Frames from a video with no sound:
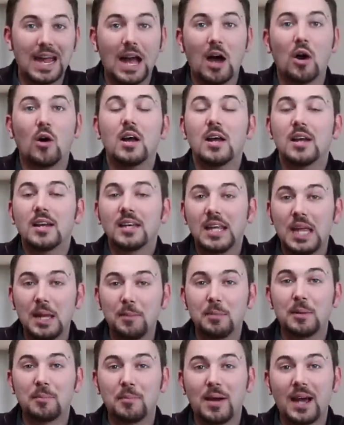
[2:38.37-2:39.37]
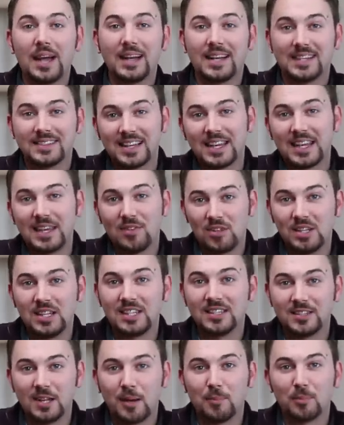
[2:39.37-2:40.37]
Now, keep in mind as I give you
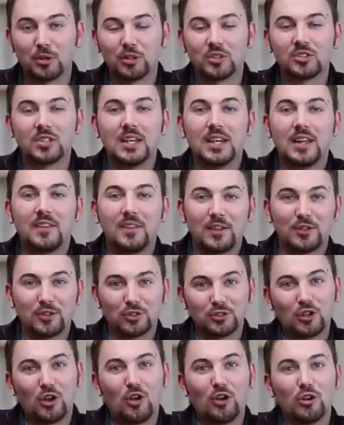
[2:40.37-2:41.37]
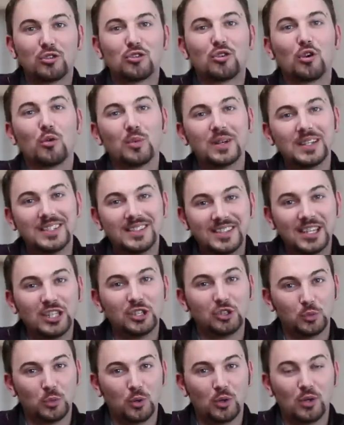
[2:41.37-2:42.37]
these numbers that there's also
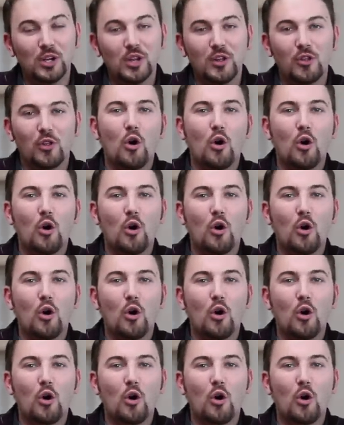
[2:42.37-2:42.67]
residual.